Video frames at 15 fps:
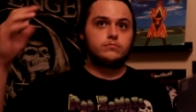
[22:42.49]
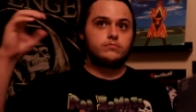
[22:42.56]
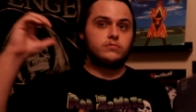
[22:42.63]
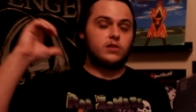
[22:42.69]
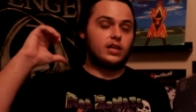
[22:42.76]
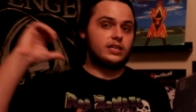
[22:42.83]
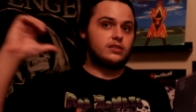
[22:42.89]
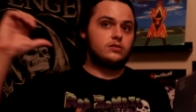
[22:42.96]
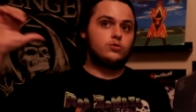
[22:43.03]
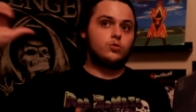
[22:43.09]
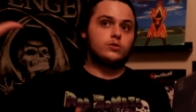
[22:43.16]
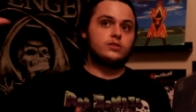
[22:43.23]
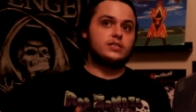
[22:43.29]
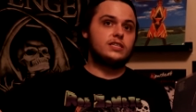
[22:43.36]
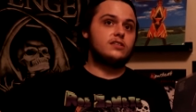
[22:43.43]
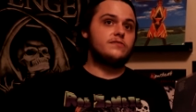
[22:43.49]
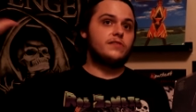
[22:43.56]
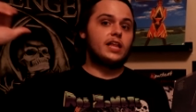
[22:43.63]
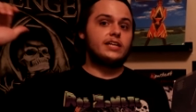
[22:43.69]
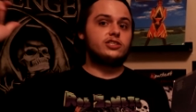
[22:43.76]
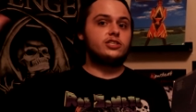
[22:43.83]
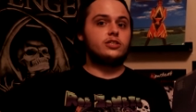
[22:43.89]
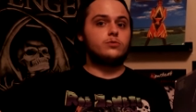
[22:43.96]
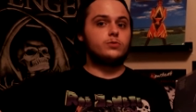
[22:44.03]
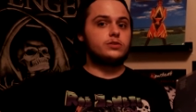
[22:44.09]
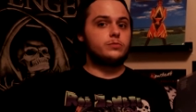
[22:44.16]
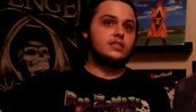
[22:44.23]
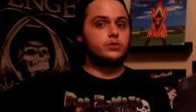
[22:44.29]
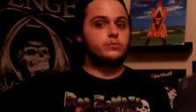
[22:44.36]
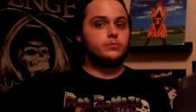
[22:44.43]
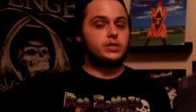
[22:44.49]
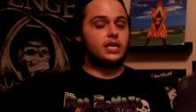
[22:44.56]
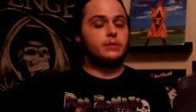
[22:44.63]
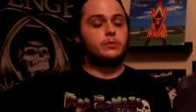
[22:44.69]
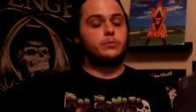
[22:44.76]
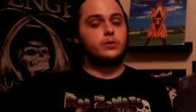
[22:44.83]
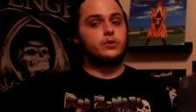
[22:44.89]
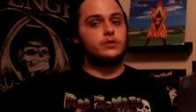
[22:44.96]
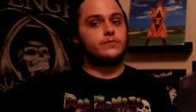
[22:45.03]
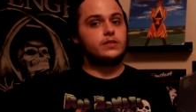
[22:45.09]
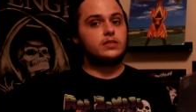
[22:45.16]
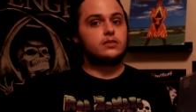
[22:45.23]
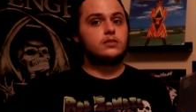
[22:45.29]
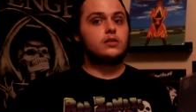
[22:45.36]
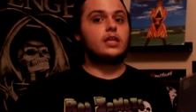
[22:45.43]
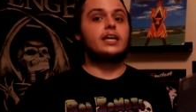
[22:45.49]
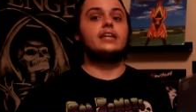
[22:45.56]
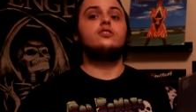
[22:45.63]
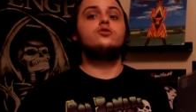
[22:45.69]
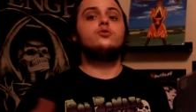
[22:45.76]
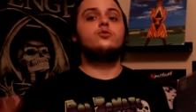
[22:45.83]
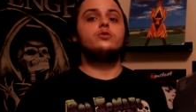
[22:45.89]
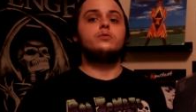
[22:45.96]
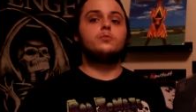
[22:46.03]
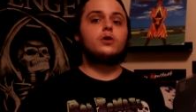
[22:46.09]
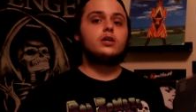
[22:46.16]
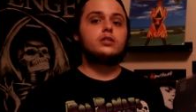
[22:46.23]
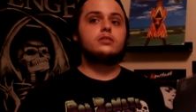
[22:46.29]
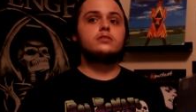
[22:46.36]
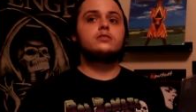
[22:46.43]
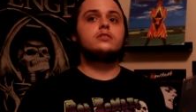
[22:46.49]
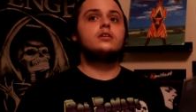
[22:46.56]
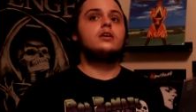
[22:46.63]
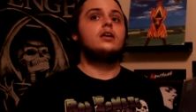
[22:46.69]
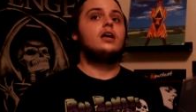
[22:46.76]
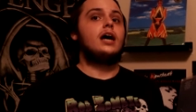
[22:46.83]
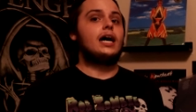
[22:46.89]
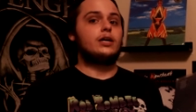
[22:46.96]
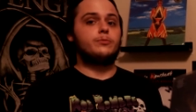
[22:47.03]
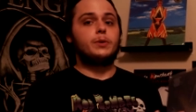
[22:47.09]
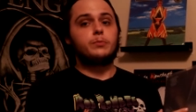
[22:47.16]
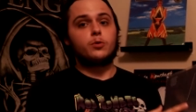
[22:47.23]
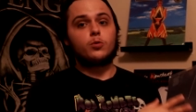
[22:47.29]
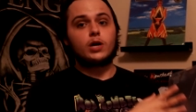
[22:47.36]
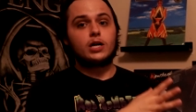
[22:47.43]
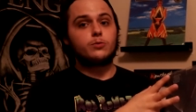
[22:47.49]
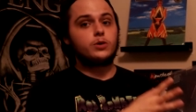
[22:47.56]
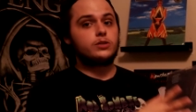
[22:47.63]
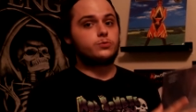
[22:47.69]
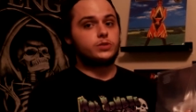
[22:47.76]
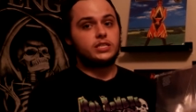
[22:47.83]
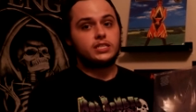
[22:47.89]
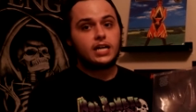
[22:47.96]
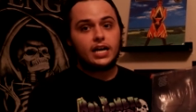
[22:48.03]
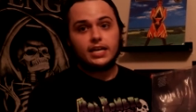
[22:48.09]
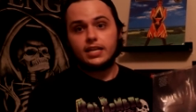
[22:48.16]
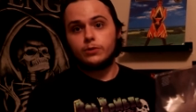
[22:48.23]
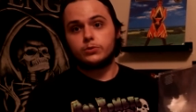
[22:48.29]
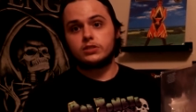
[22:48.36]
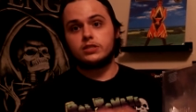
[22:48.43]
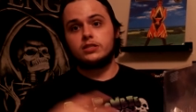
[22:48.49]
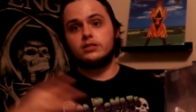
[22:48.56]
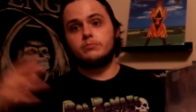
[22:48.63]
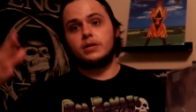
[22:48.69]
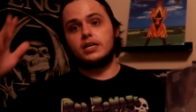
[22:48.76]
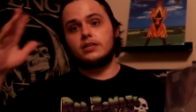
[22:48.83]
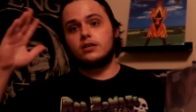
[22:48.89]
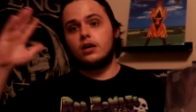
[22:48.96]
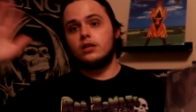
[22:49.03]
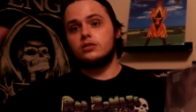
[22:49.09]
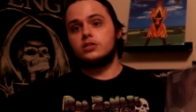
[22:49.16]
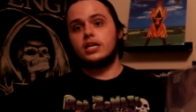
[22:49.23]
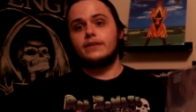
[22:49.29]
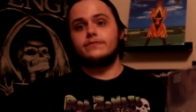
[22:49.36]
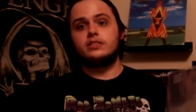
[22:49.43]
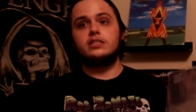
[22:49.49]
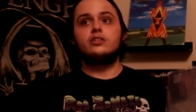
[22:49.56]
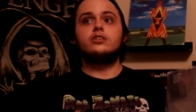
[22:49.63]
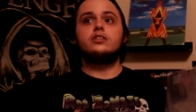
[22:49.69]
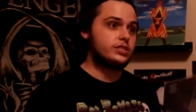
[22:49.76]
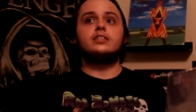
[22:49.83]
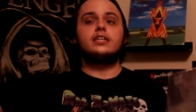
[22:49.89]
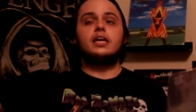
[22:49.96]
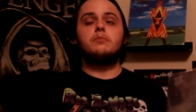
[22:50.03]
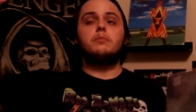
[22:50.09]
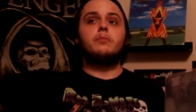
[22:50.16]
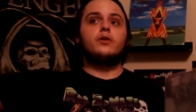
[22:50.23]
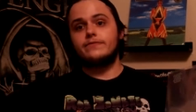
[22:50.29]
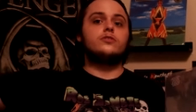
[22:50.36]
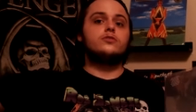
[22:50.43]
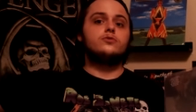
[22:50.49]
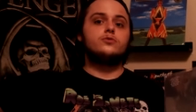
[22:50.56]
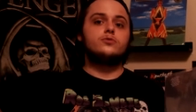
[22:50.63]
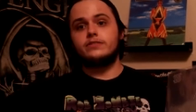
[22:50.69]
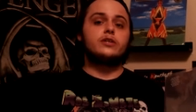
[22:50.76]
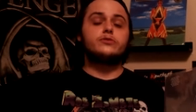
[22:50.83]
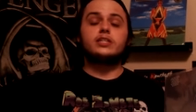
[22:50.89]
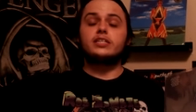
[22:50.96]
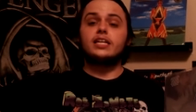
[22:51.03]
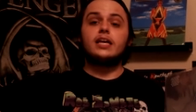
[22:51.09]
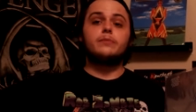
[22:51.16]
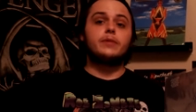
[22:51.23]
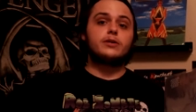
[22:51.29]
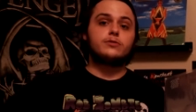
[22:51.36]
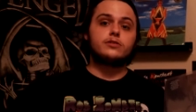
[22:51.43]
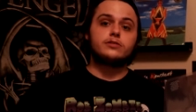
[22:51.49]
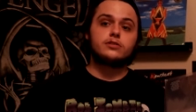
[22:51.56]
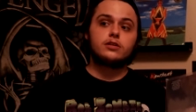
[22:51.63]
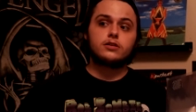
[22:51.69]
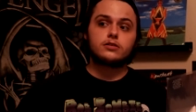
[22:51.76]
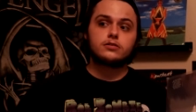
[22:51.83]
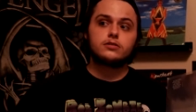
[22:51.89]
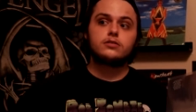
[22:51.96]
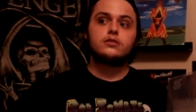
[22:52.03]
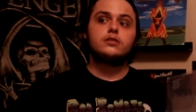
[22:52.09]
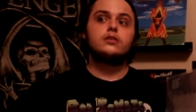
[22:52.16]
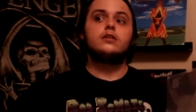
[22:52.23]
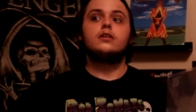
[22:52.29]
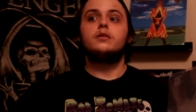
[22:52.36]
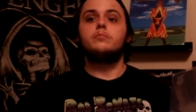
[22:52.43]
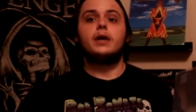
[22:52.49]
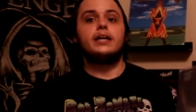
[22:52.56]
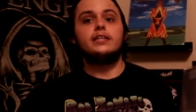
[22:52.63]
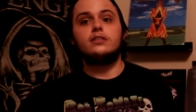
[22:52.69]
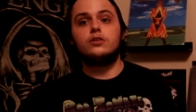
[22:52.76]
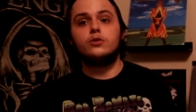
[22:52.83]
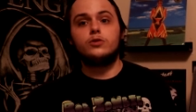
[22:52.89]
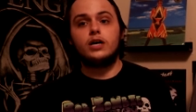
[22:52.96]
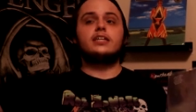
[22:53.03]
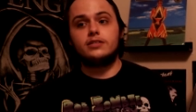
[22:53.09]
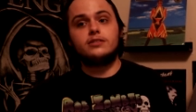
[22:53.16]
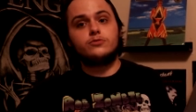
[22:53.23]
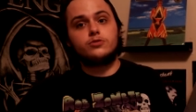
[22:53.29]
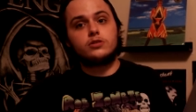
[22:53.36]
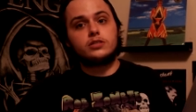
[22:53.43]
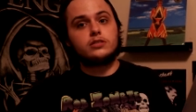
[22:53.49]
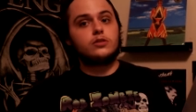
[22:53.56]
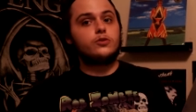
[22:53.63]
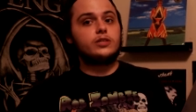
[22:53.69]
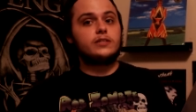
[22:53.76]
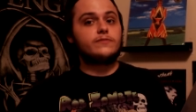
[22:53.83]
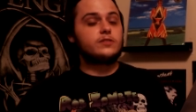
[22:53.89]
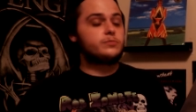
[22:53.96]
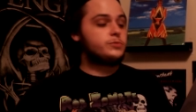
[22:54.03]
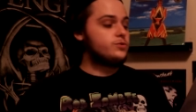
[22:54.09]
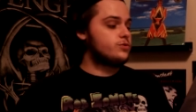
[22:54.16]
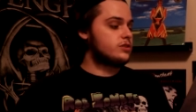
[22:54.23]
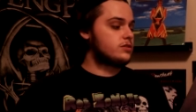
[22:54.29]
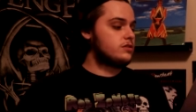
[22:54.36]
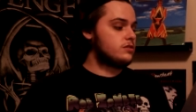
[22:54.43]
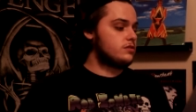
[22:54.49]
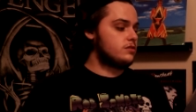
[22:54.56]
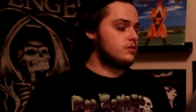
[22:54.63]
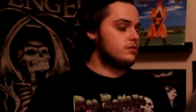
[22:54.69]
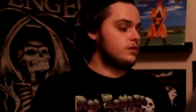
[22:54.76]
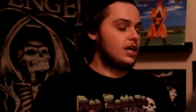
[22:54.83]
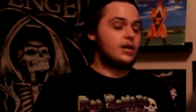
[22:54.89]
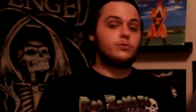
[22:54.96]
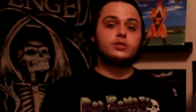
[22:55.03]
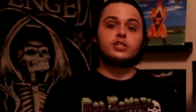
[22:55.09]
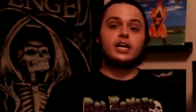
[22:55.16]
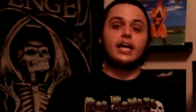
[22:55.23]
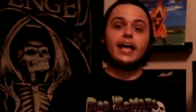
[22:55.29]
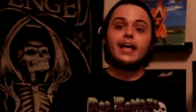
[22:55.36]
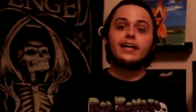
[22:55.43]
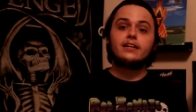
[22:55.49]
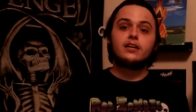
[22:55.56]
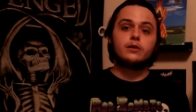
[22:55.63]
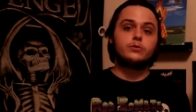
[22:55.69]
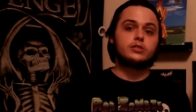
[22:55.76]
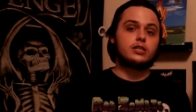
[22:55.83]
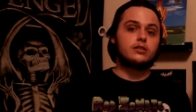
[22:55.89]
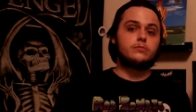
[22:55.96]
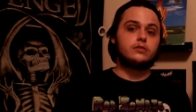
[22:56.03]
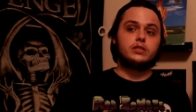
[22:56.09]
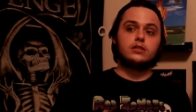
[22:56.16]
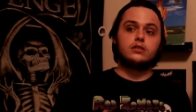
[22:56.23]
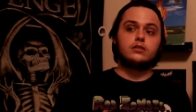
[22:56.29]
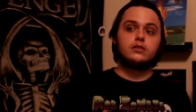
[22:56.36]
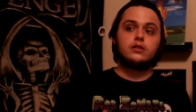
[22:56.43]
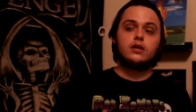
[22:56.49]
like towards the end of last year became a Bowie fan. Like, I knew who he was. I remember where I was when he died. I was sitting in my college cafeteria and it came up on the news and I was like, damn, that really sucks. But I didn't really know any of his music. I wish I had been a